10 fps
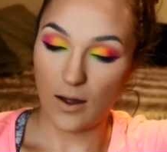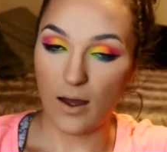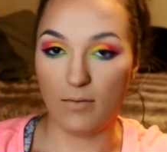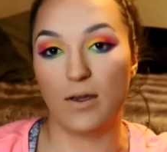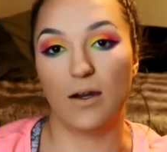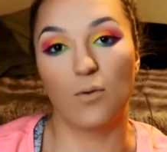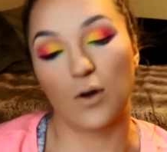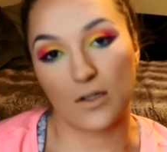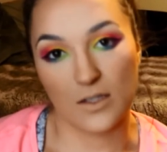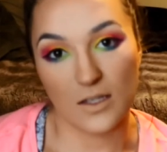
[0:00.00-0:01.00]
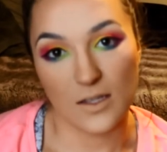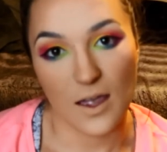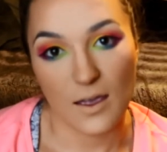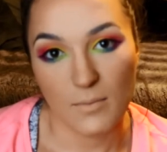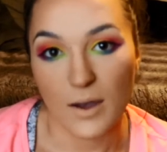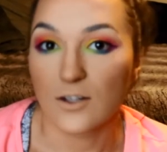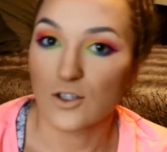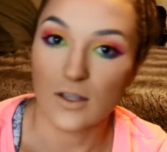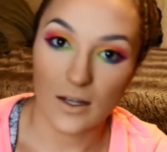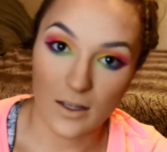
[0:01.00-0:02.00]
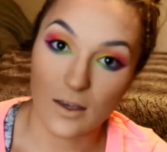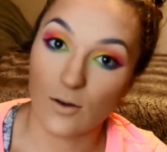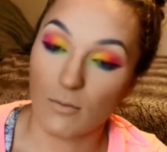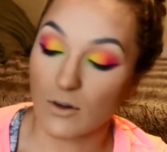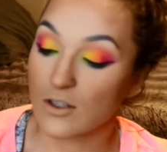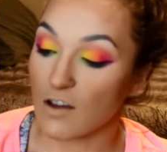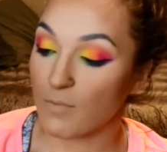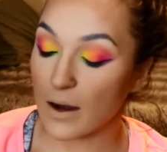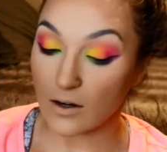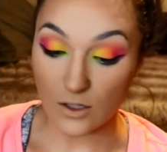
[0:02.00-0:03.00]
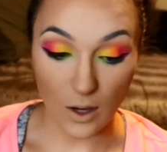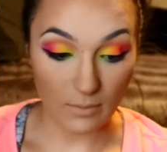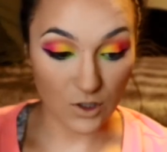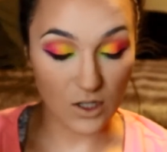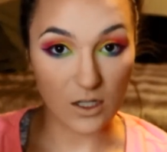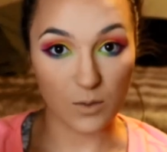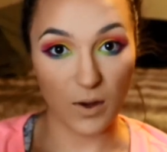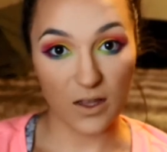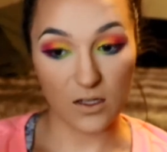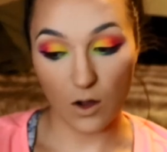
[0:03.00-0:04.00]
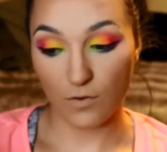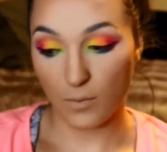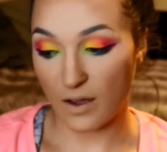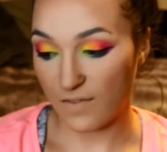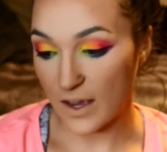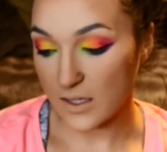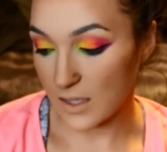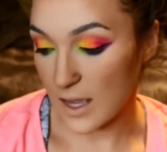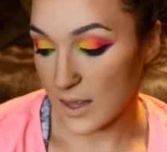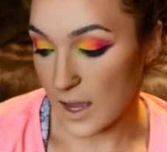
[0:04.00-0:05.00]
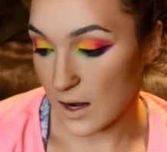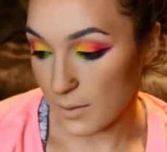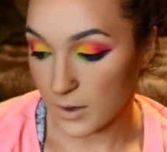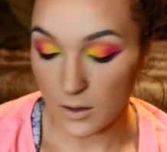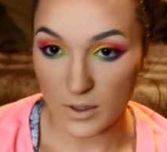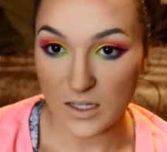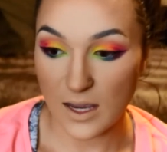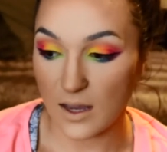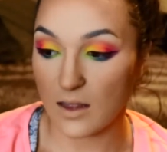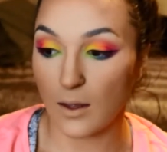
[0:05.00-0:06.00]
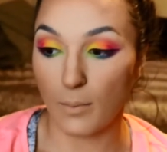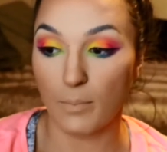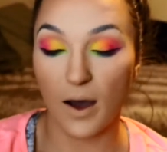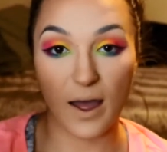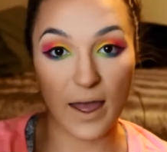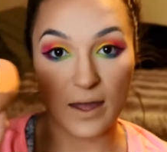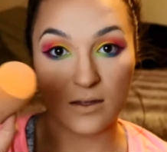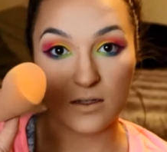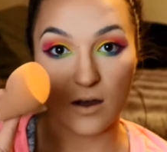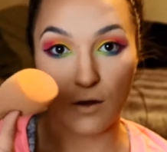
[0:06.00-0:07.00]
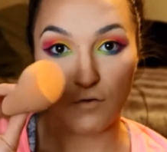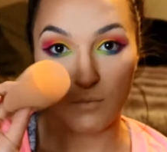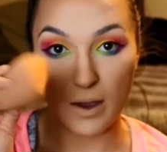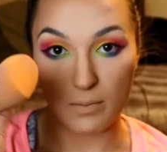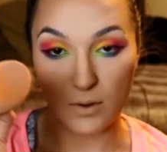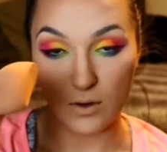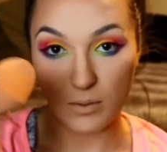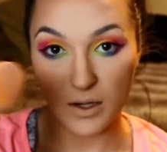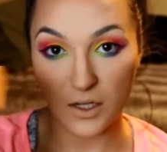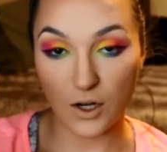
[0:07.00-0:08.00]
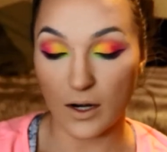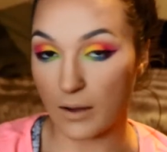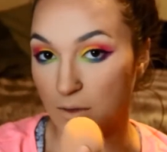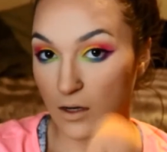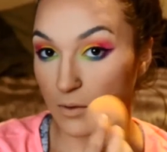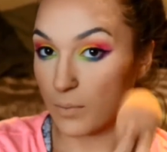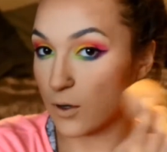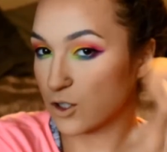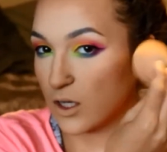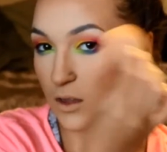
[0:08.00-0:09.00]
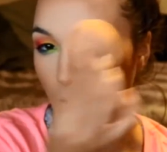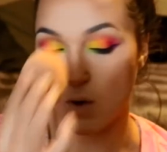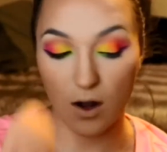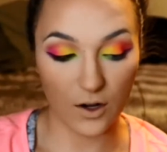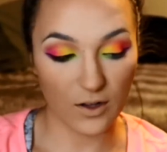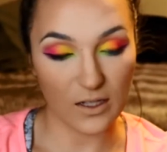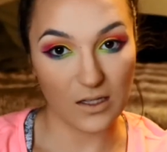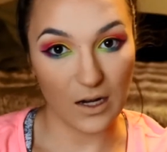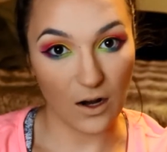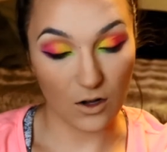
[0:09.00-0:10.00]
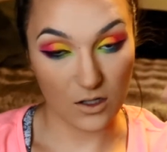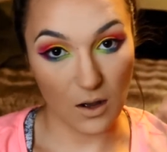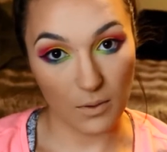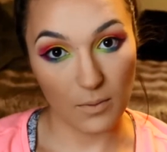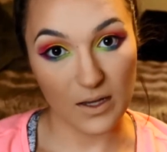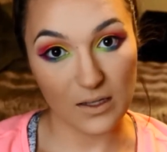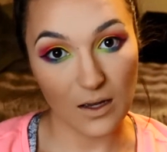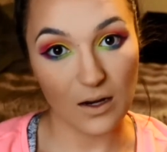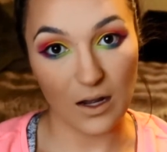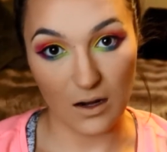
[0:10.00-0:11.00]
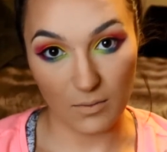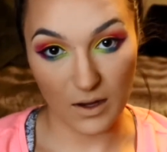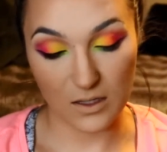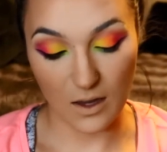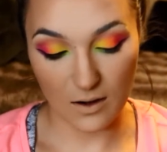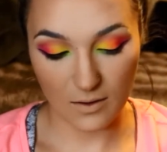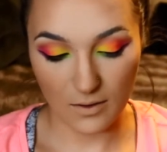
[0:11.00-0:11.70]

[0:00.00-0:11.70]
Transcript: I mean, it works the same. I just like the cucumber stuff better. So I'm just going to spray this all over my face, and then I'm going to be taking the butt end of my beauty blender, and I'm going to be pushing the water that's sitting on top of my skin into my skin.